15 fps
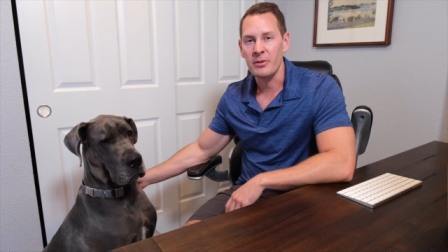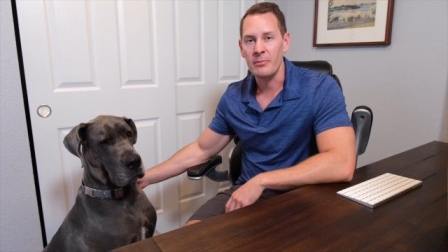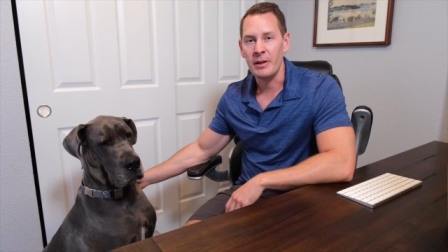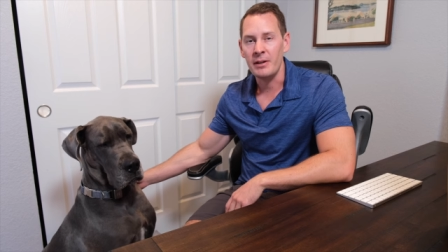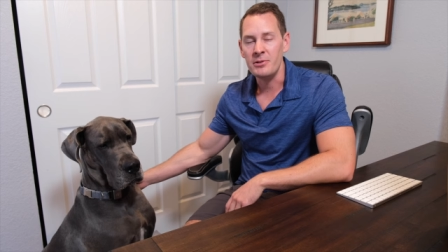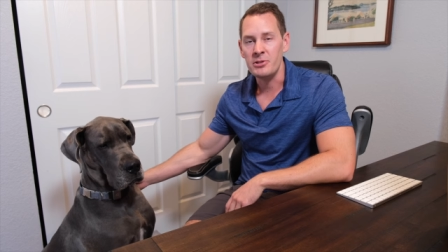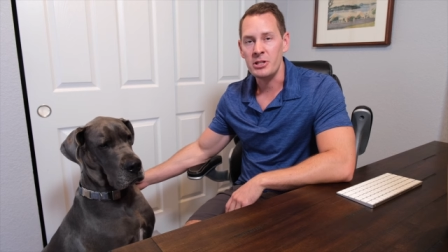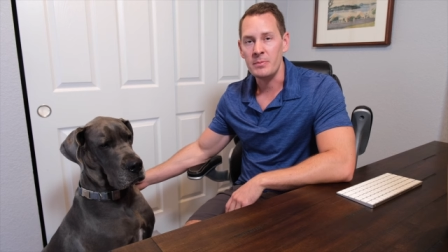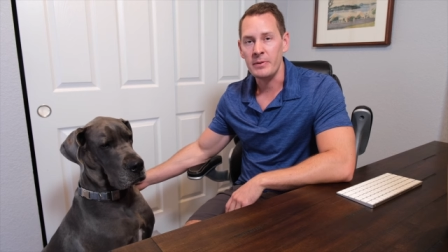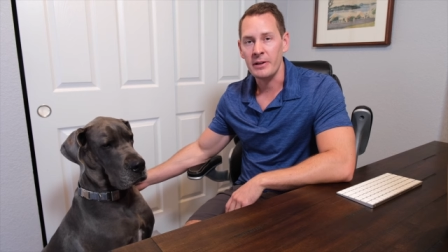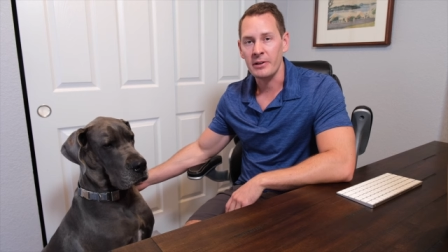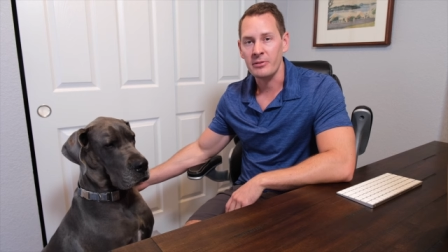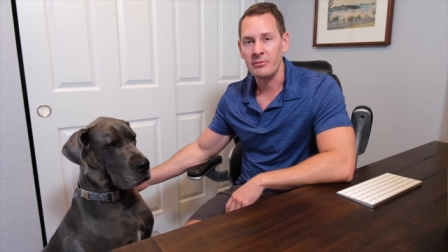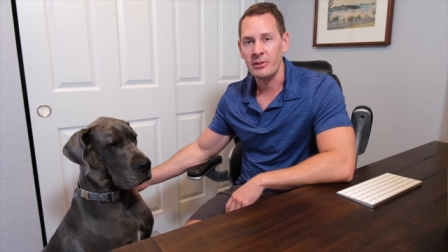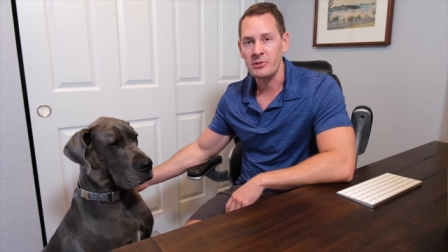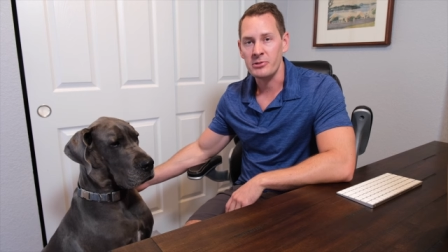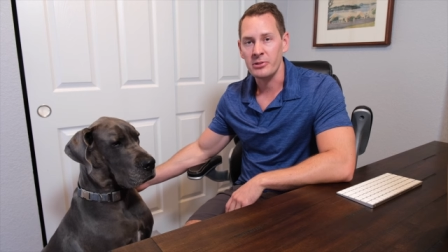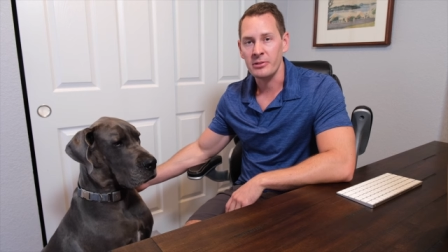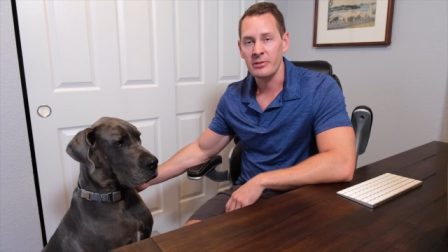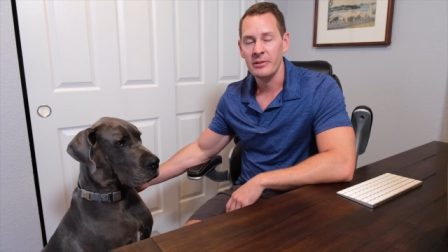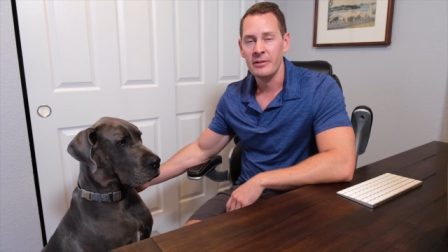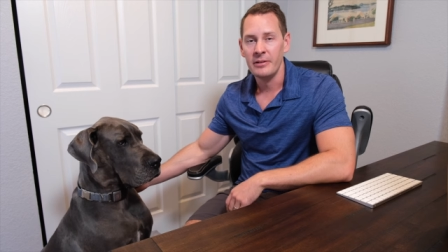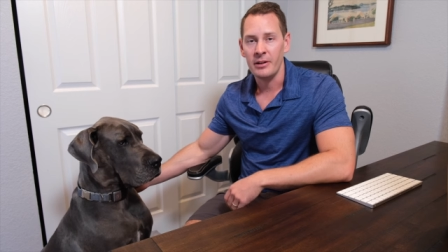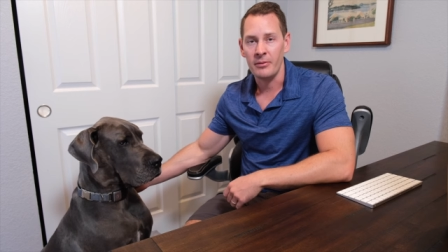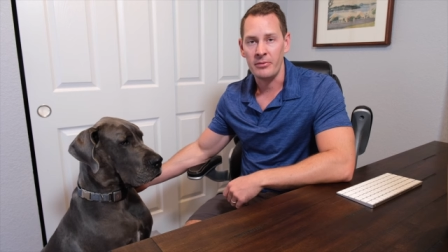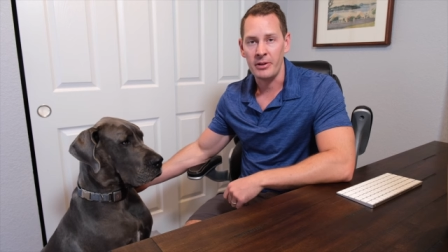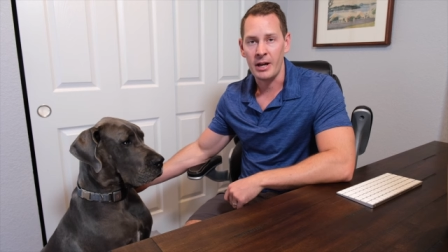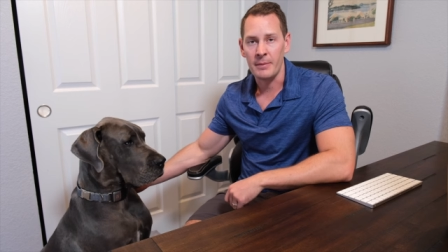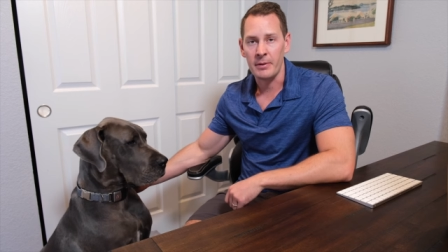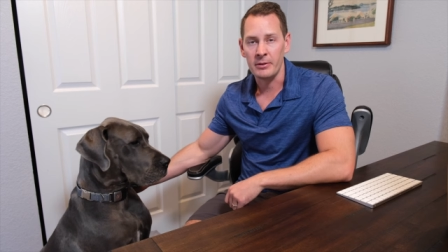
the main GPS feature of the app,